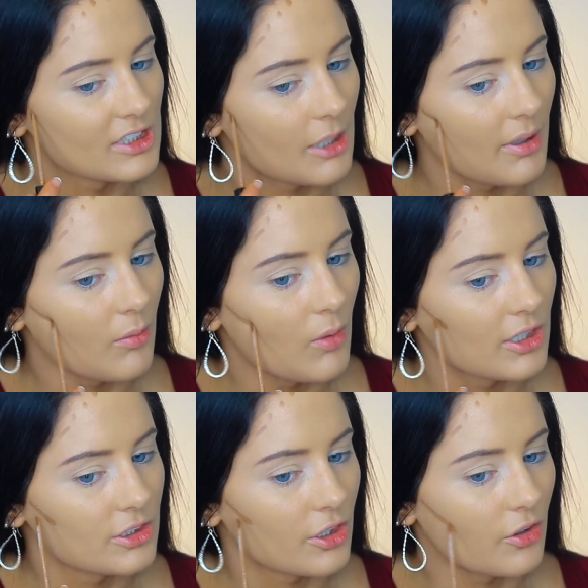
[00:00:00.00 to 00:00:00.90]
time I
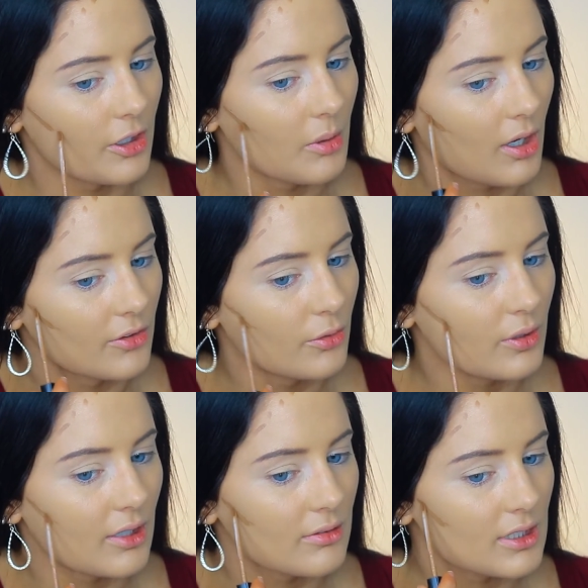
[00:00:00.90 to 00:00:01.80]
watched her cream contour
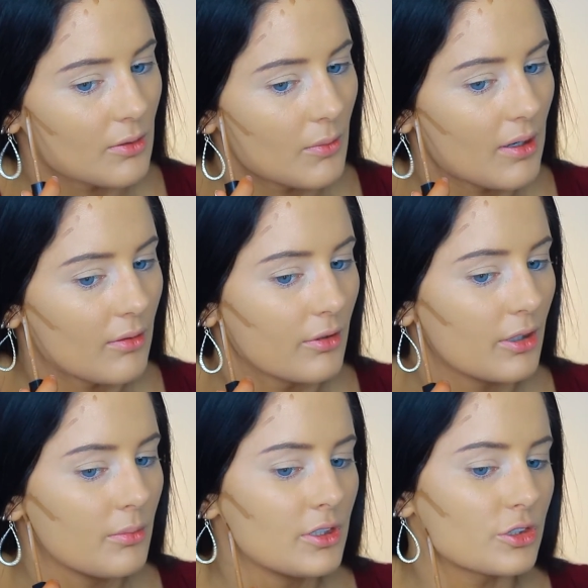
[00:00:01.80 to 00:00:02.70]
and I was like, wow, I
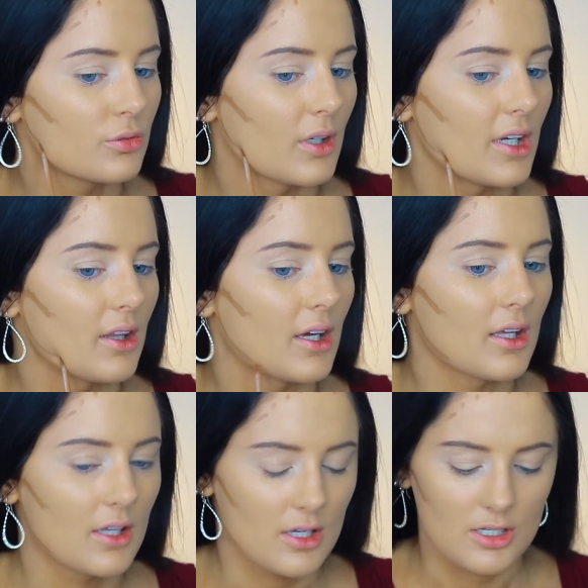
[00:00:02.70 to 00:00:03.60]
really want to try that.